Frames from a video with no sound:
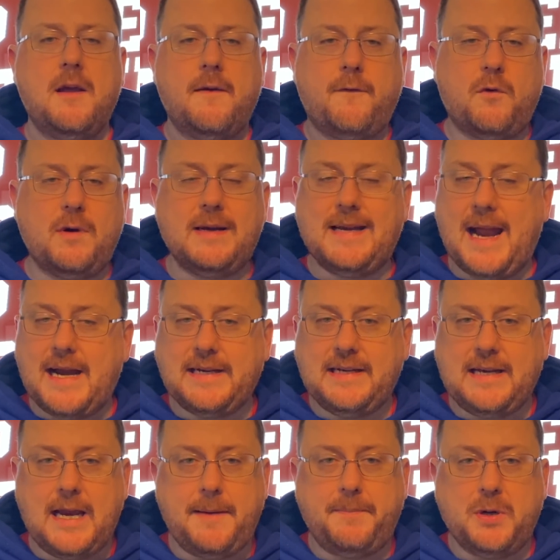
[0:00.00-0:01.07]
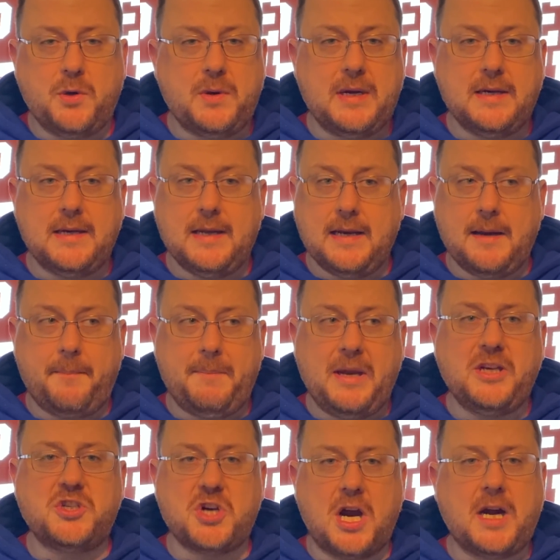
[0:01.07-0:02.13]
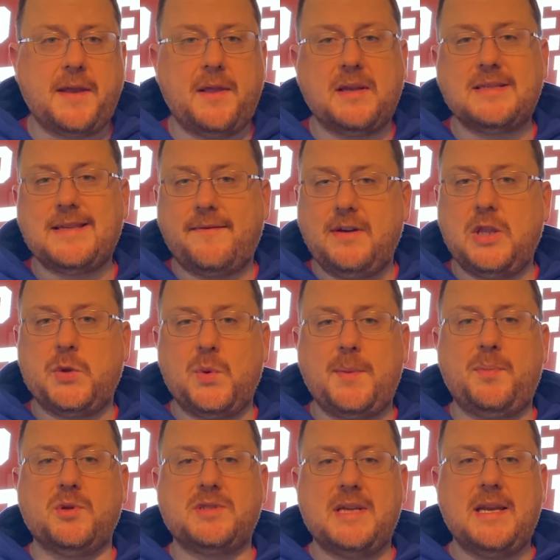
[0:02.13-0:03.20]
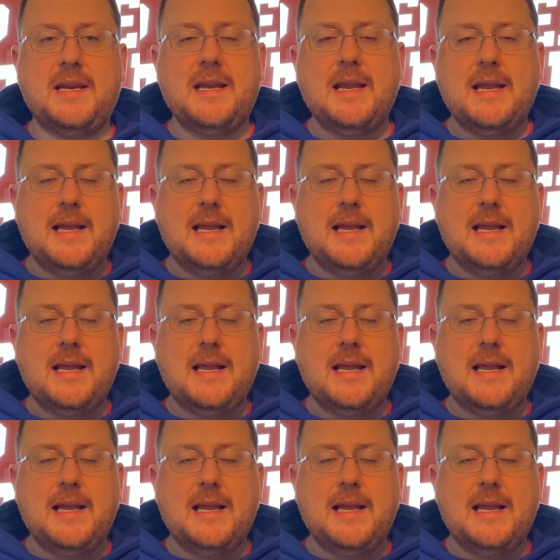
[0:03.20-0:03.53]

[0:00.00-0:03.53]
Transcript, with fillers: for a 90-day period, and a big chunk of that 73%